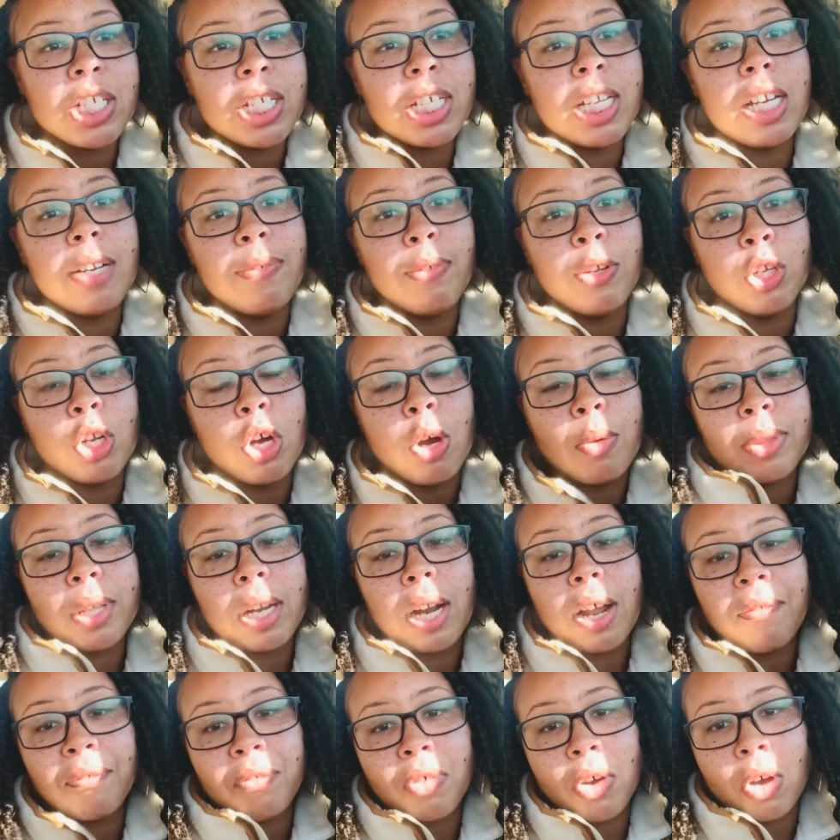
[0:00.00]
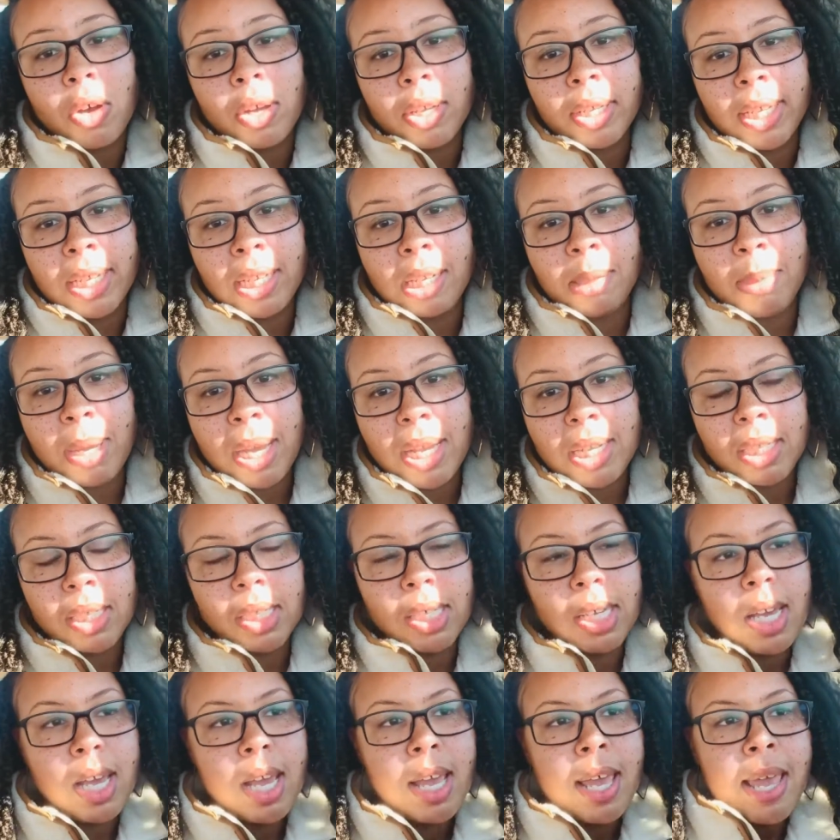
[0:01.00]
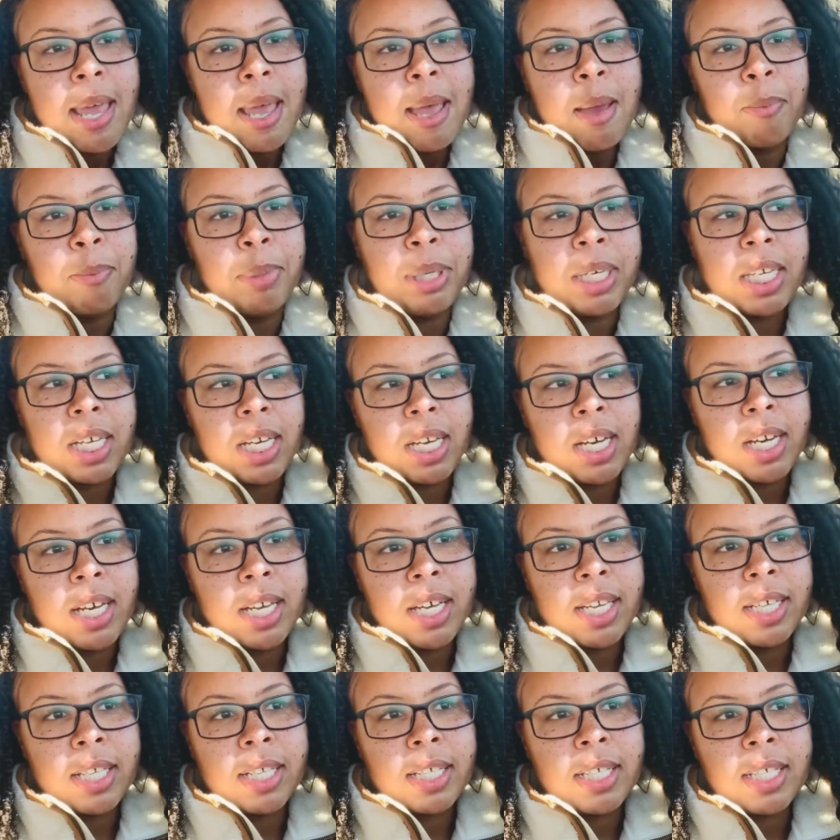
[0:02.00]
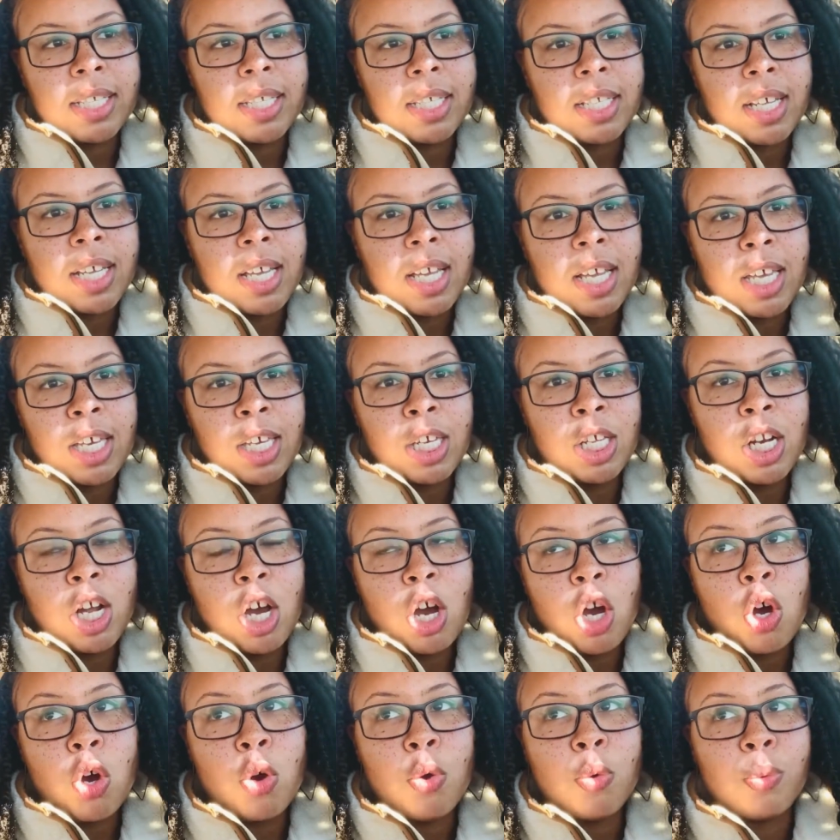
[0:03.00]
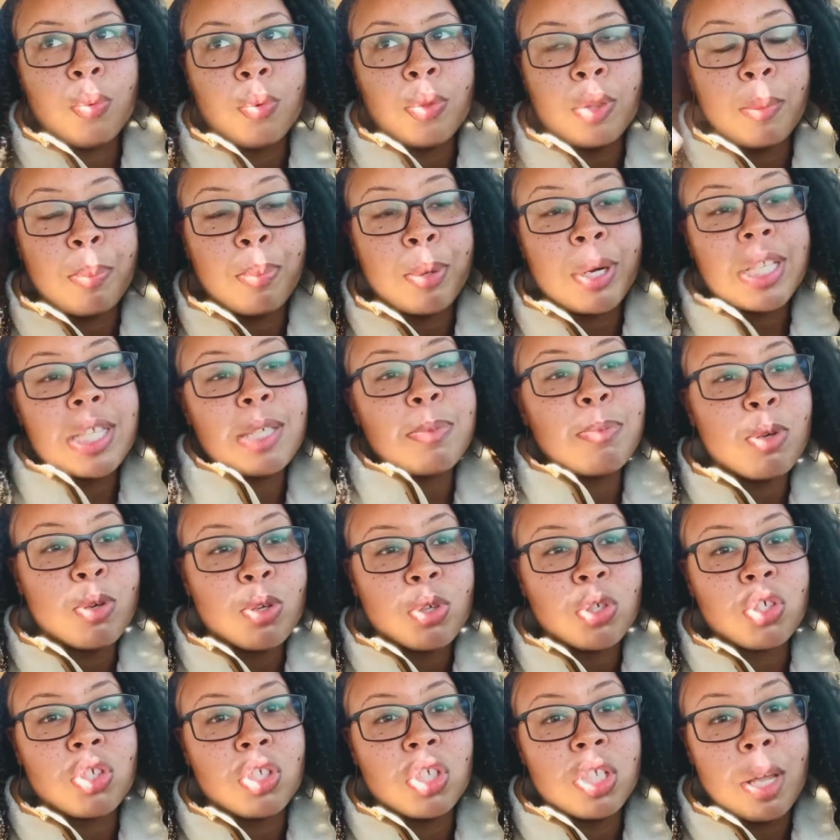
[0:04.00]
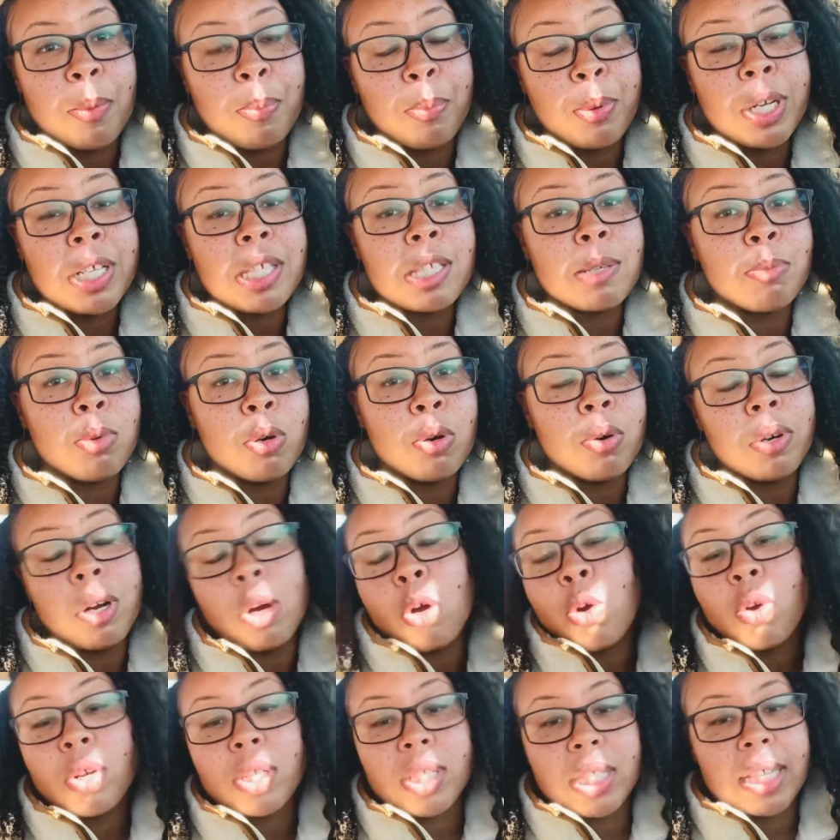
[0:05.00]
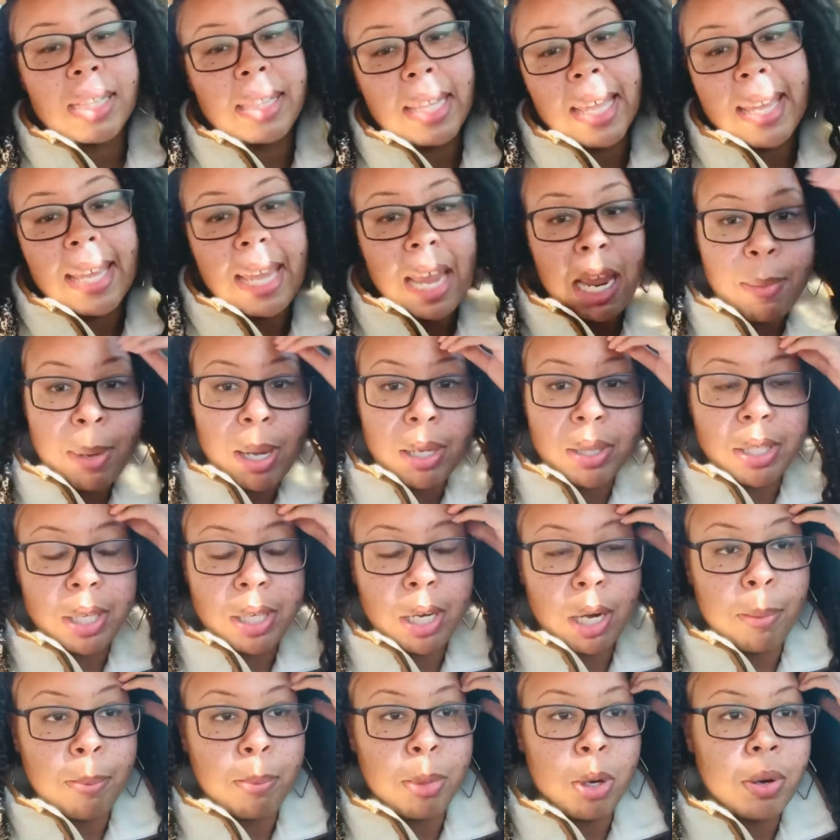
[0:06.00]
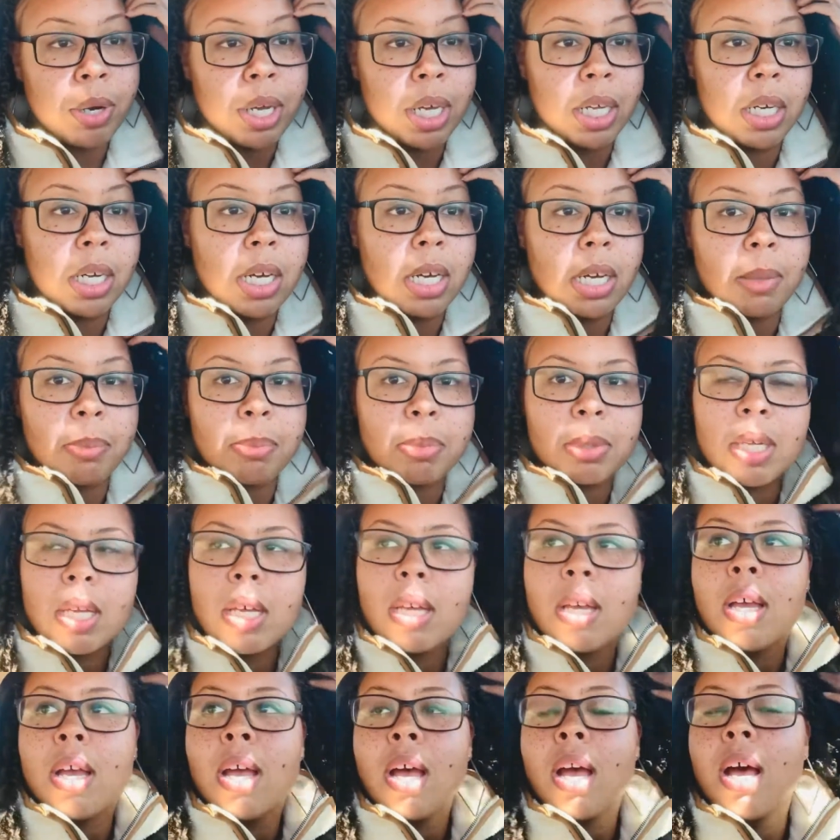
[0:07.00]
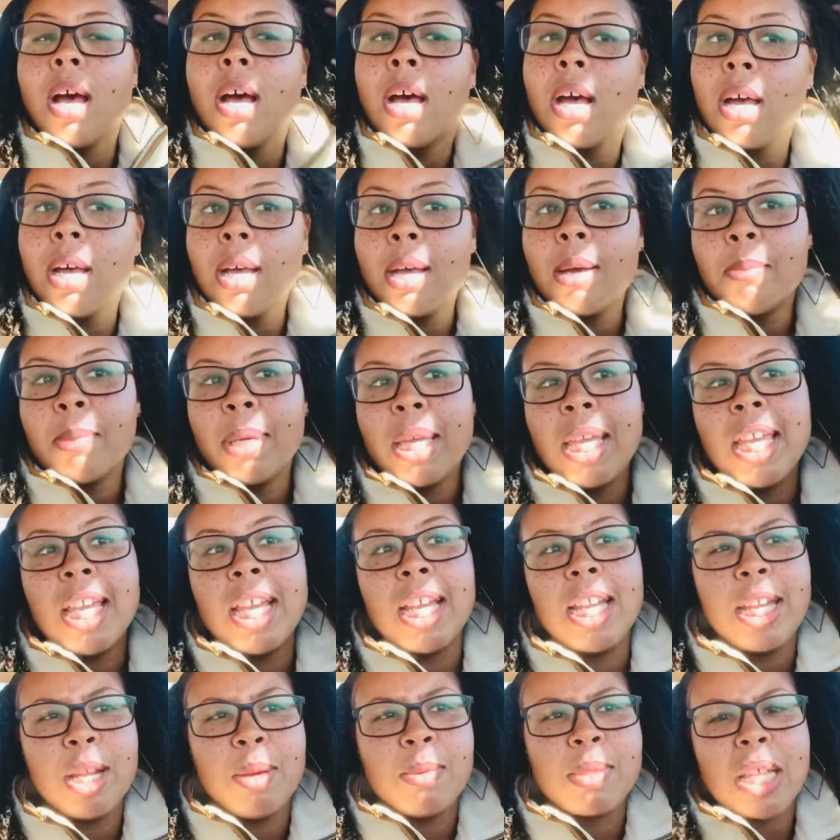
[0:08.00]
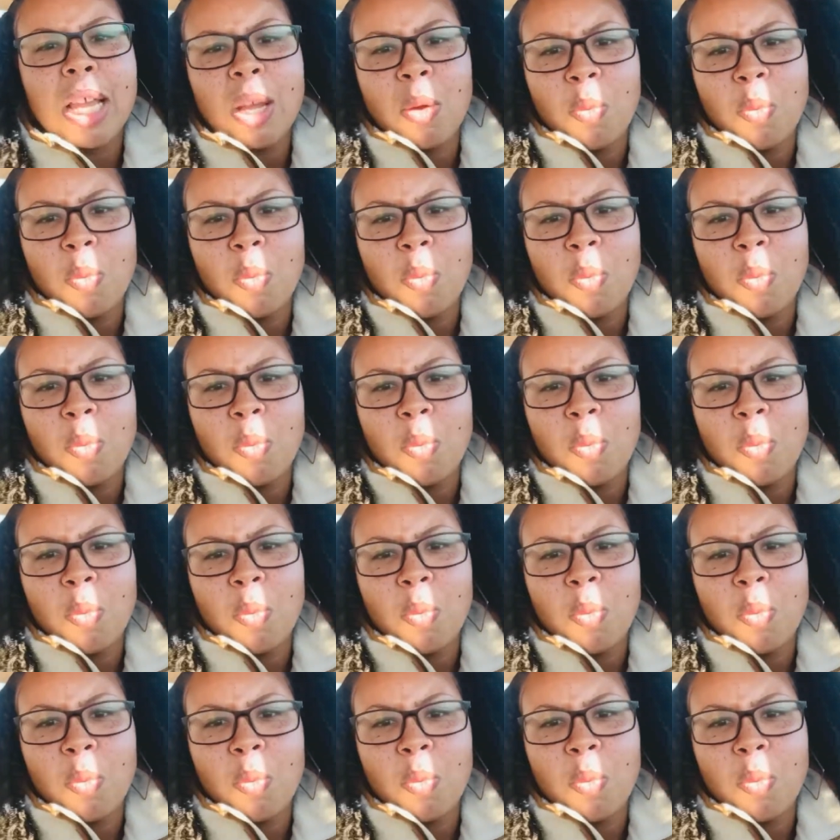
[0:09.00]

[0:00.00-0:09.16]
didn't even know that I fought anybody because, the principal, of course, they came out there and broke it up. And it was like,